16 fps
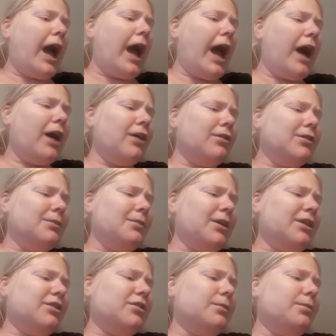How am
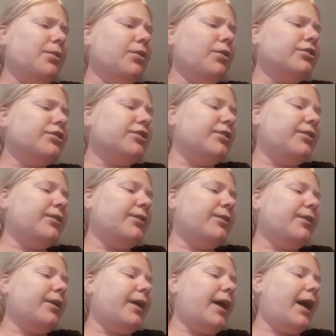I supposed to
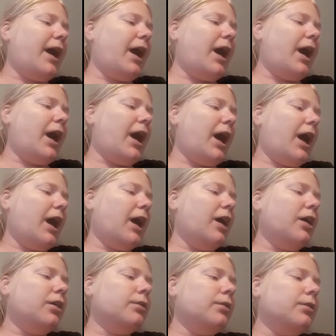
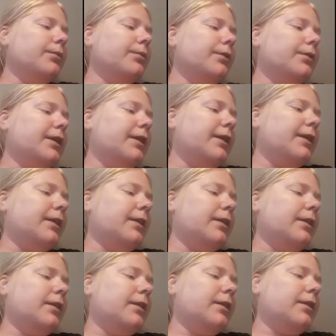help
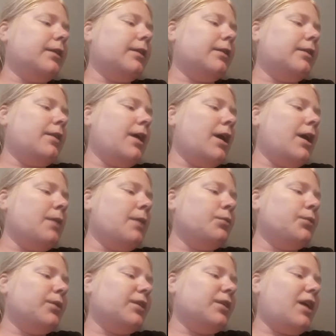
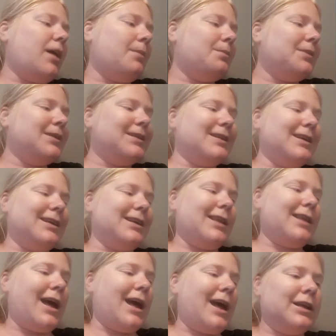them with a beast
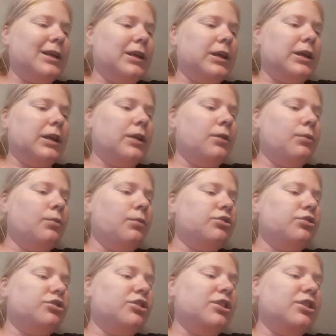like that? It
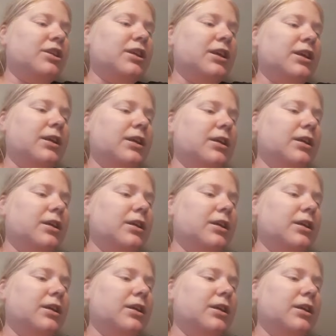will surely